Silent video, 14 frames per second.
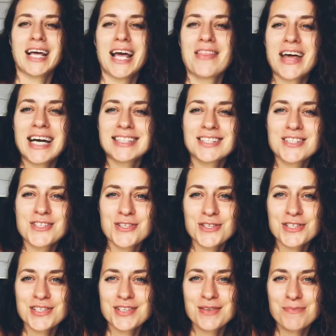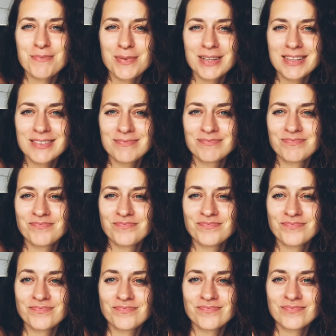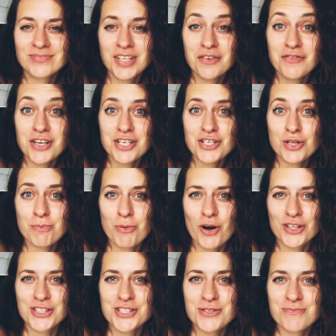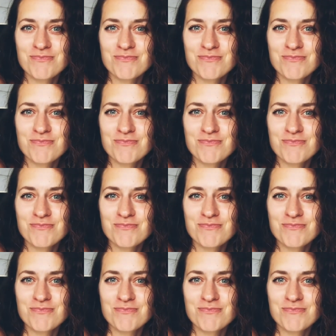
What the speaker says: And that is your simple facial polish.